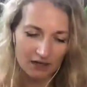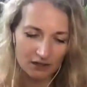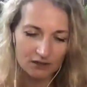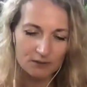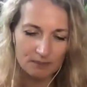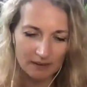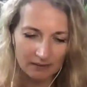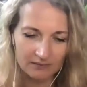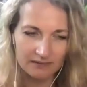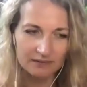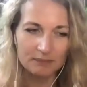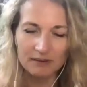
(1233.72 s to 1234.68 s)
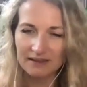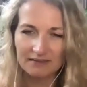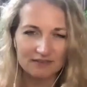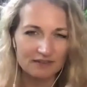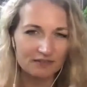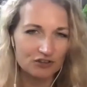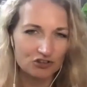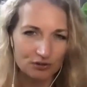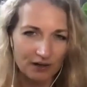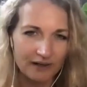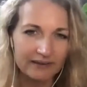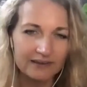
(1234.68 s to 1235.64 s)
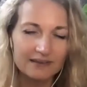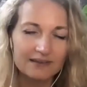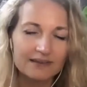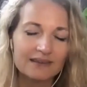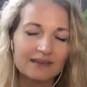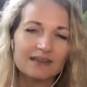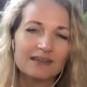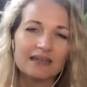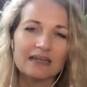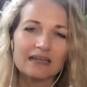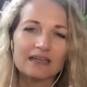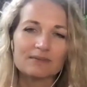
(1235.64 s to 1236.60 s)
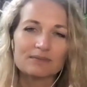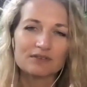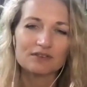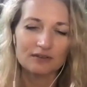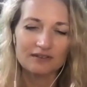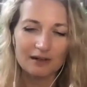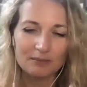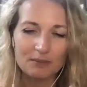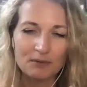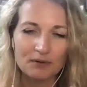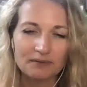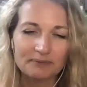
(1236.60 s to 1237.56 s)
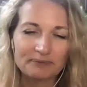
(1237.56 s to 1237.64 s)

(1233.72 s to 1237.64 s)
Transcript: heard about it, but I've never tried. So tell me more.